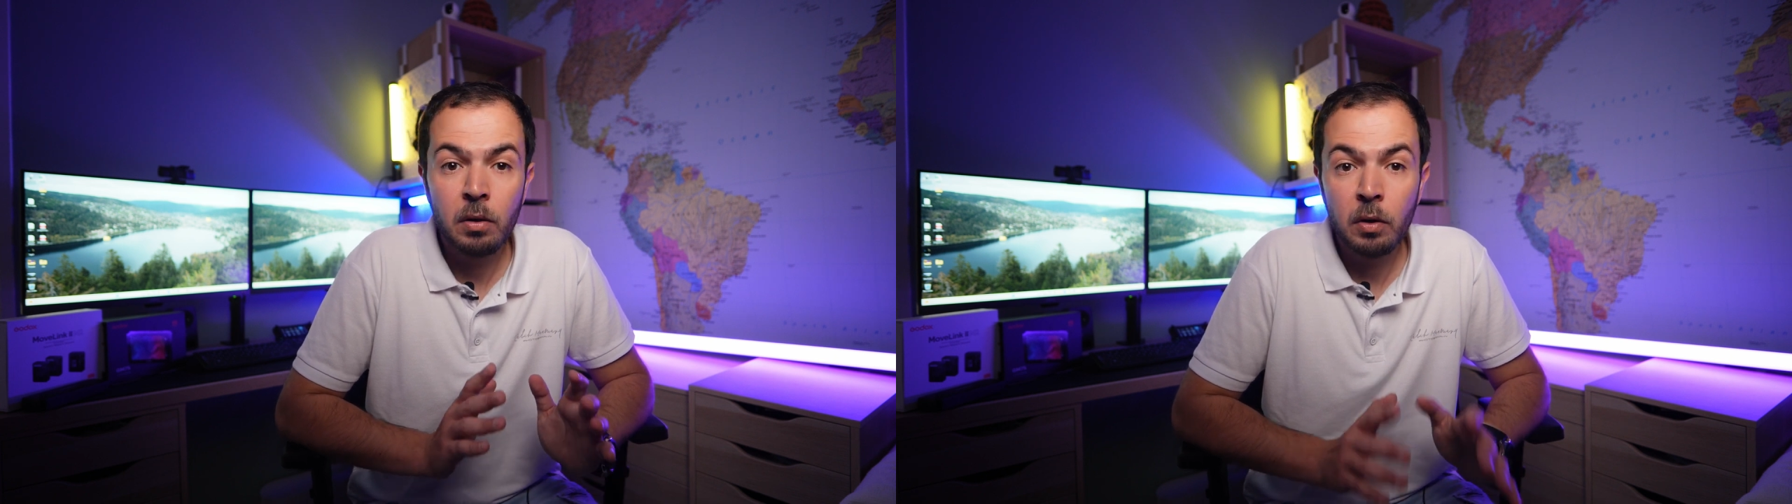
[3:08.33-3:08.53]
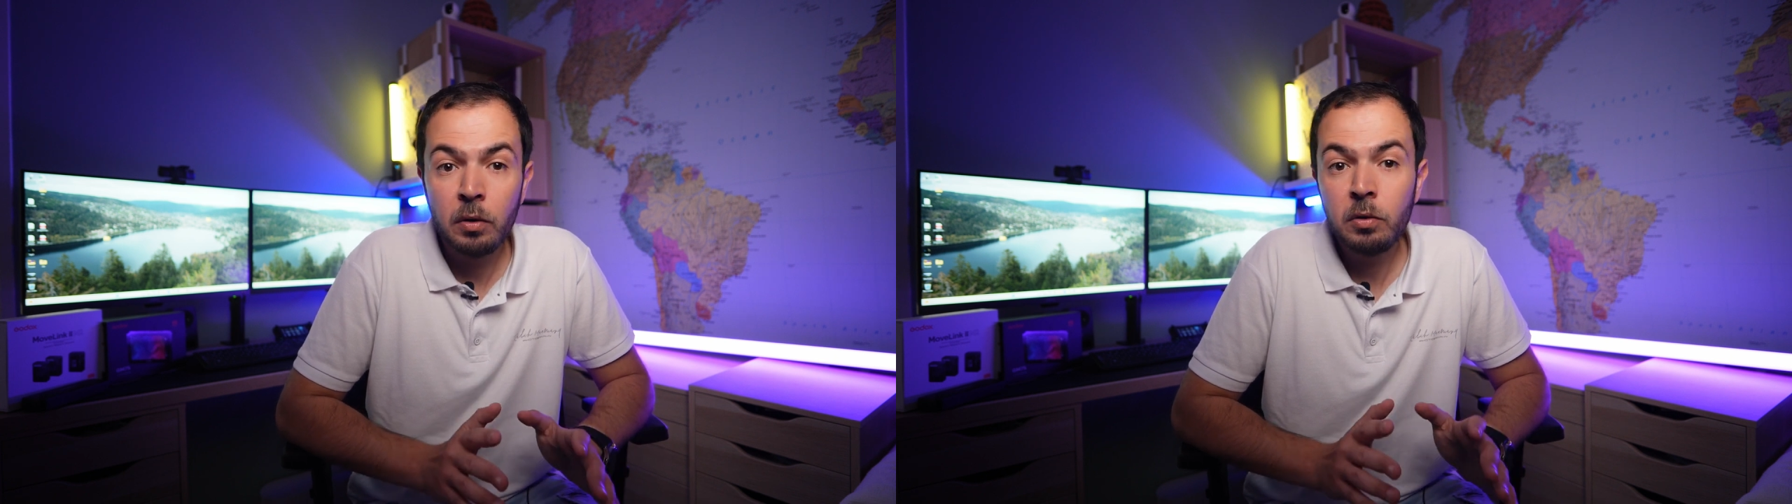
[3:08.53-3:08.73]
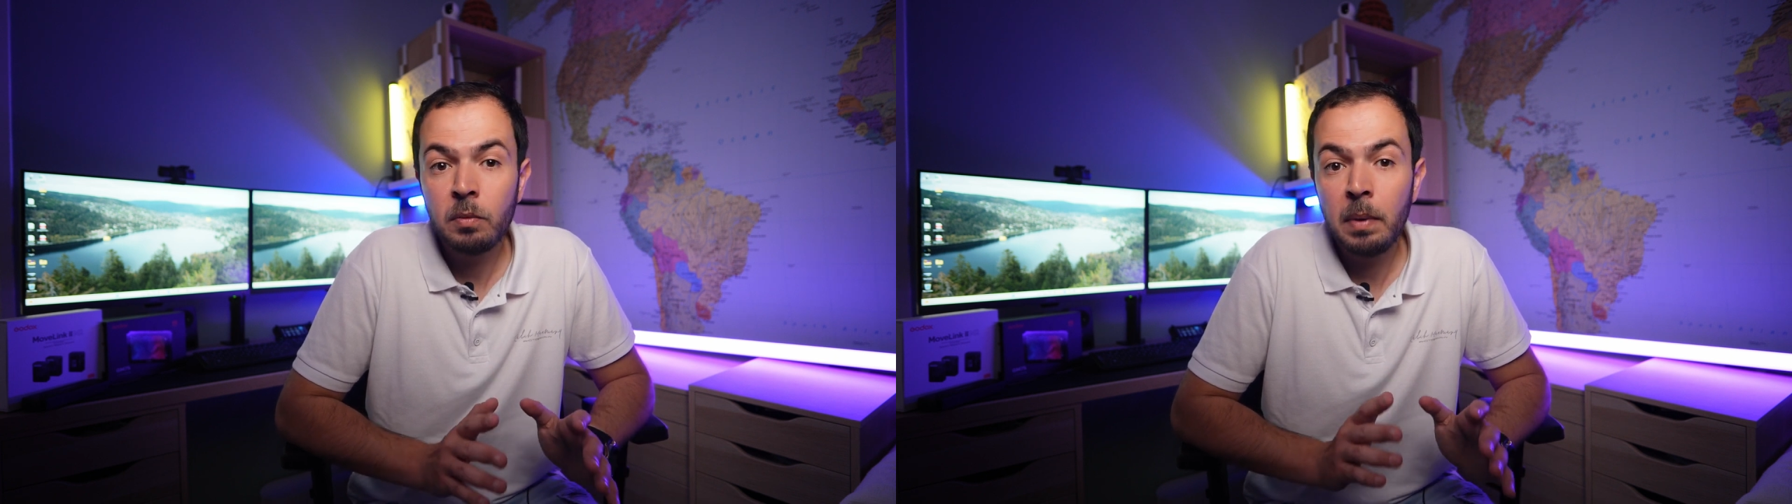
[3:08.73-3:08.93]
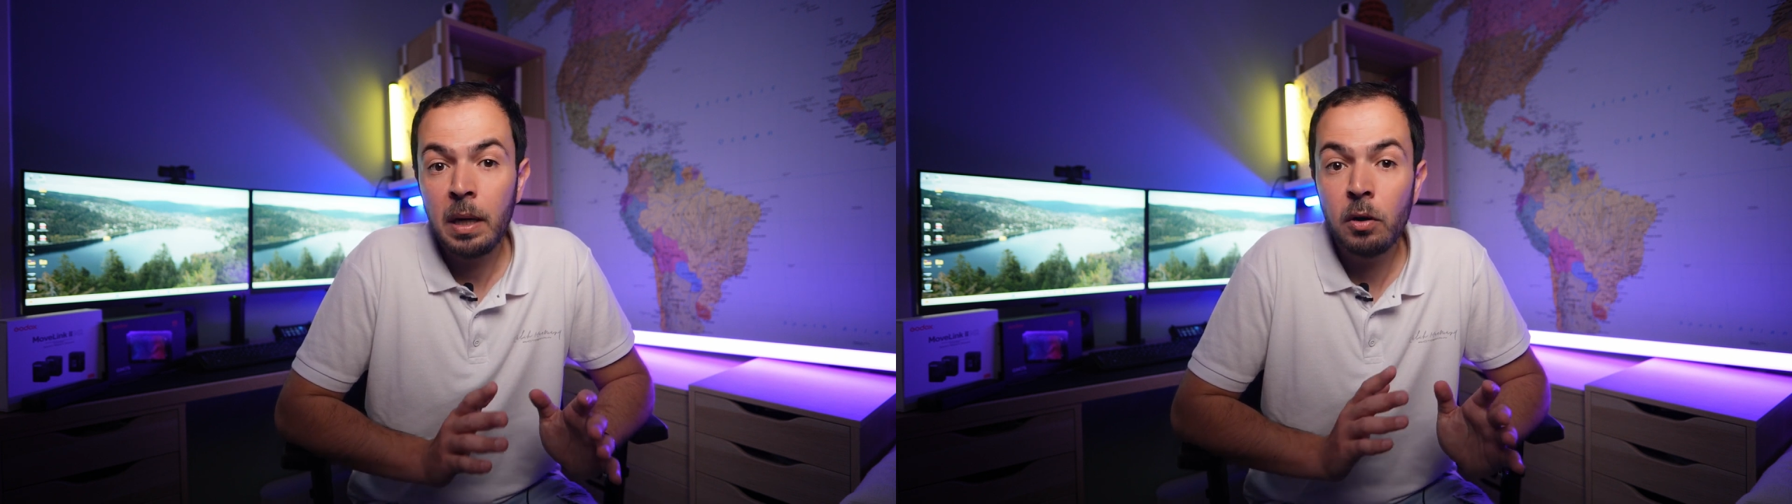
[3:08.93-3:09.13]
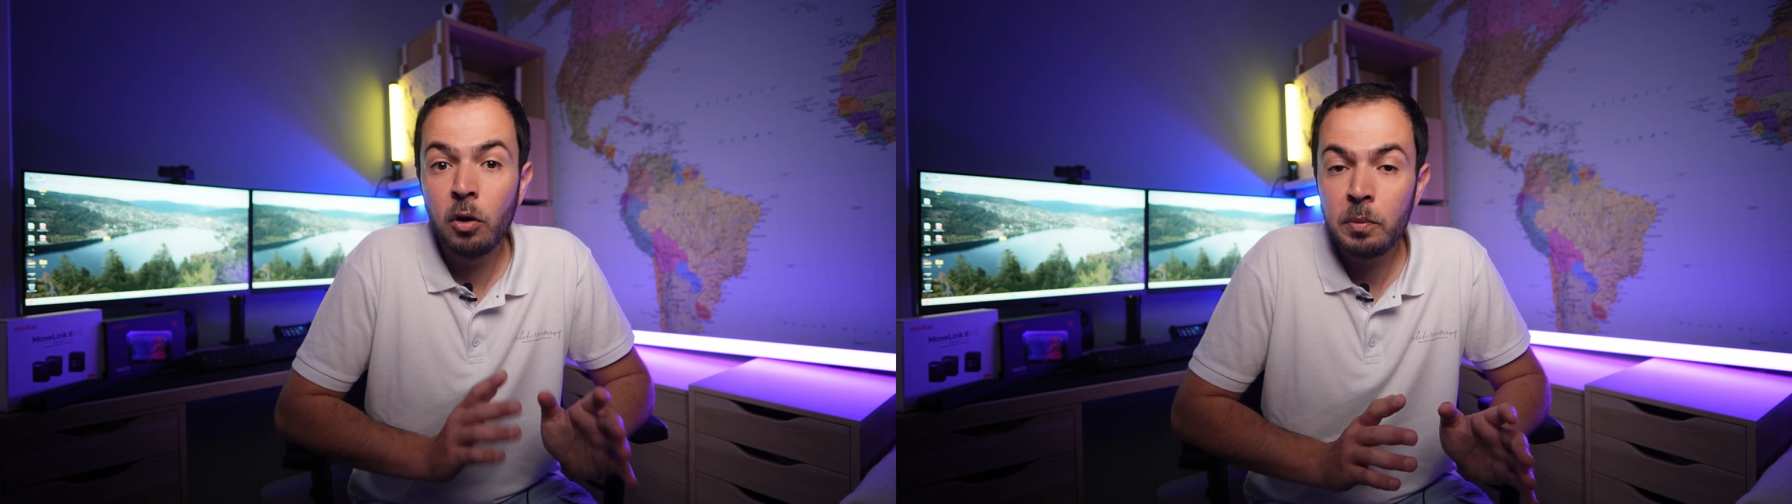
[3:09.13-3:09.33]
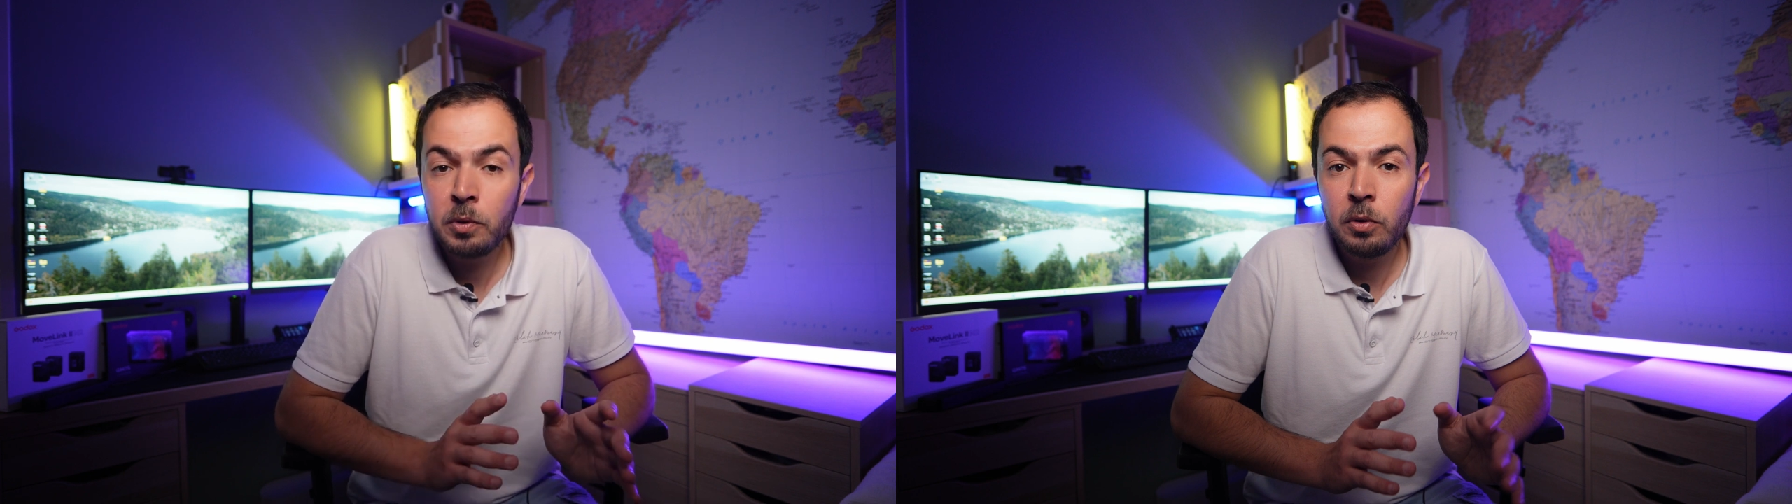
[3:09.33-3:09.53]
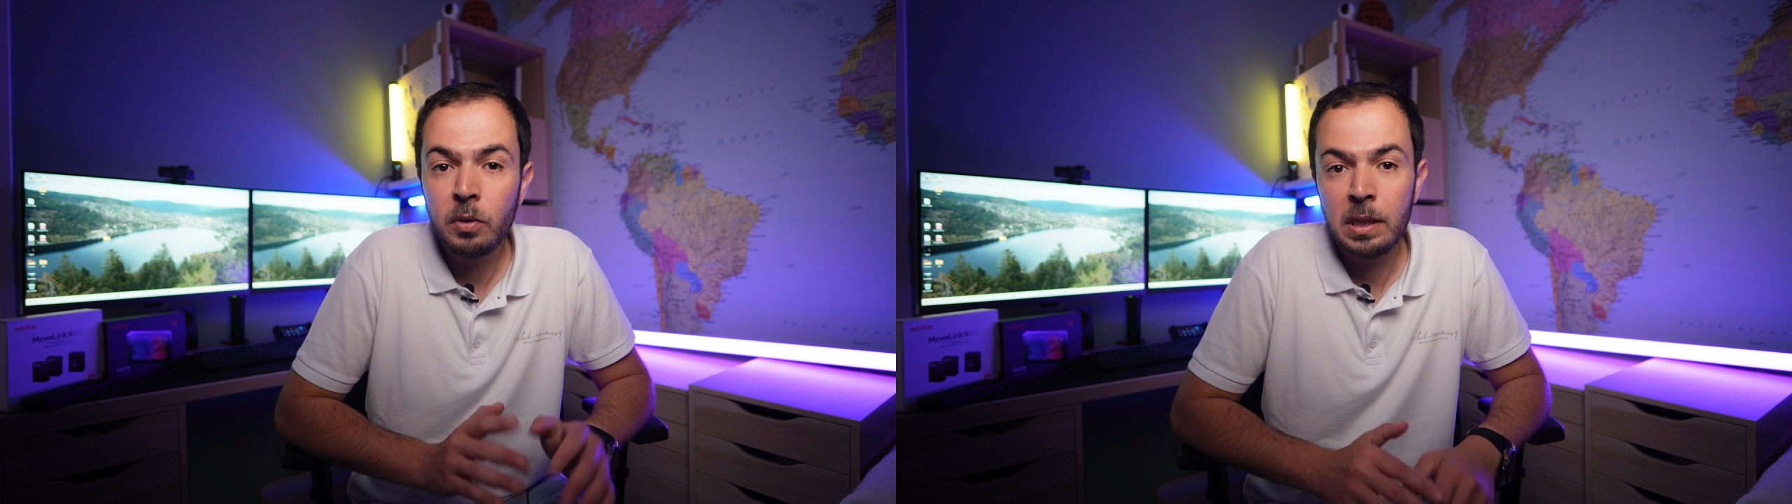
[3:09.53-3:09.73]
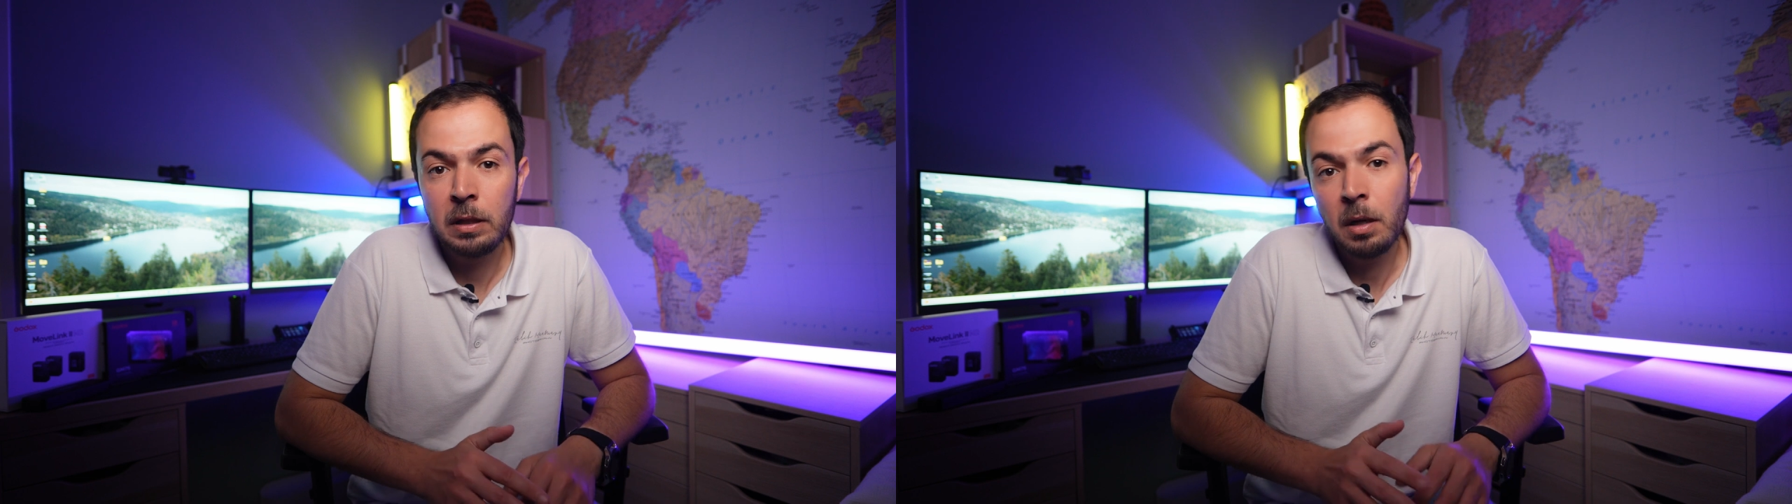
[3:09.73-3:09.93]
onto my home studio
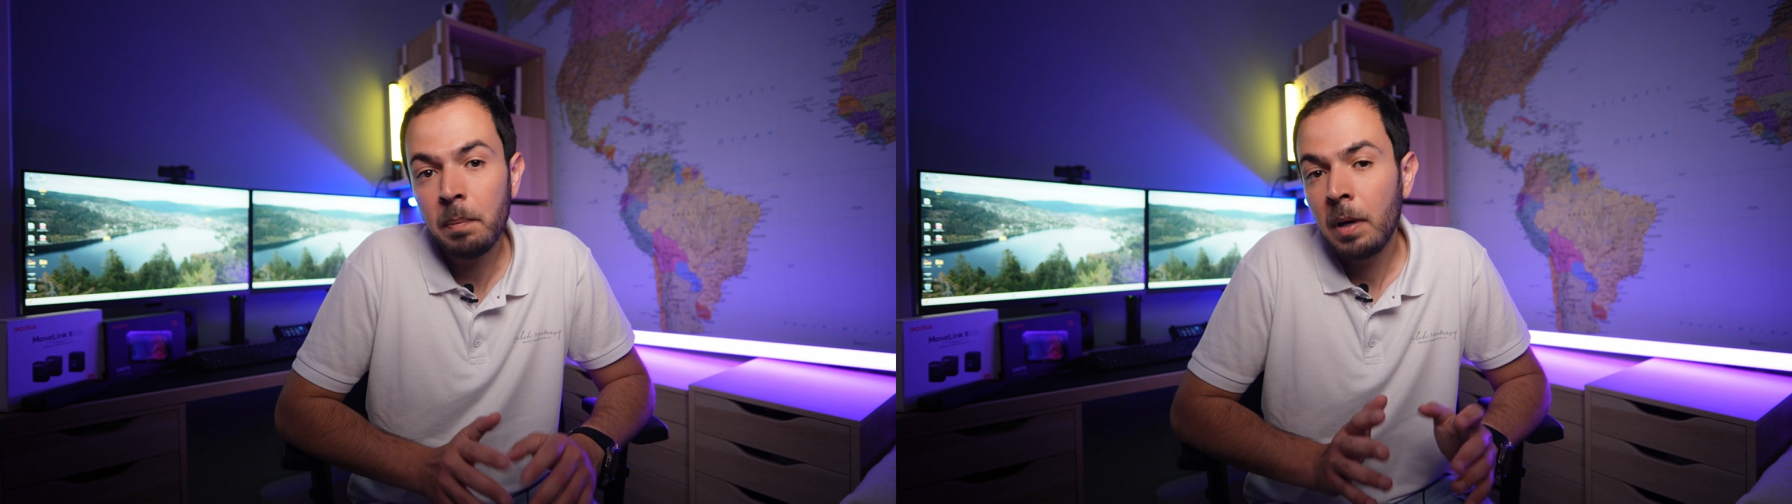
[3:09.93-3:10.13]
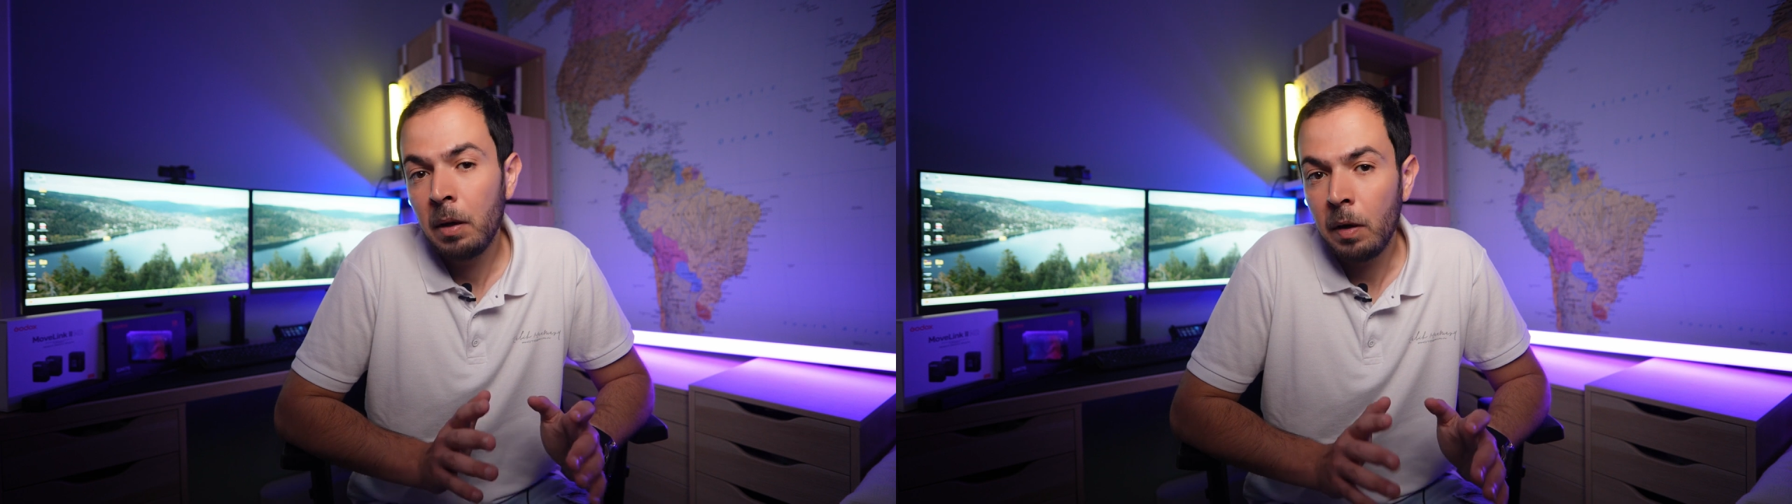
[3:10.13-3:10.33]
setup.